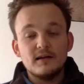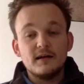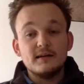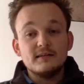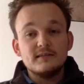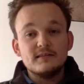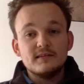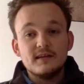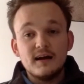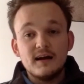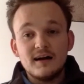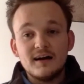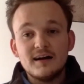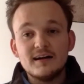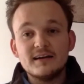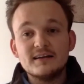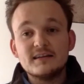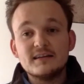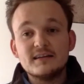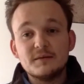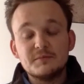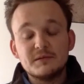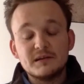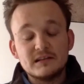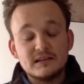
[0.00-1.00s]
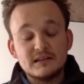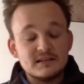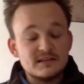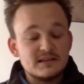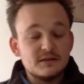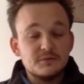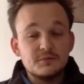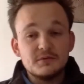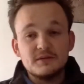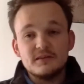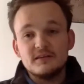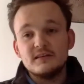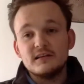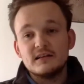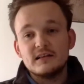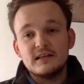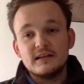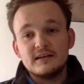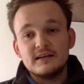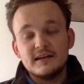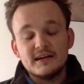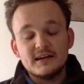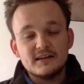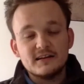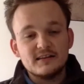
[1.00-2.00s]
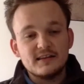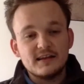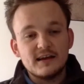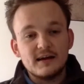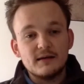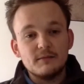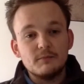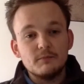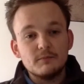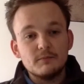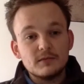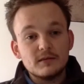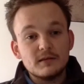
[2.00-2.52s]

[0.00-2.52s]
And I typically see within the clinic that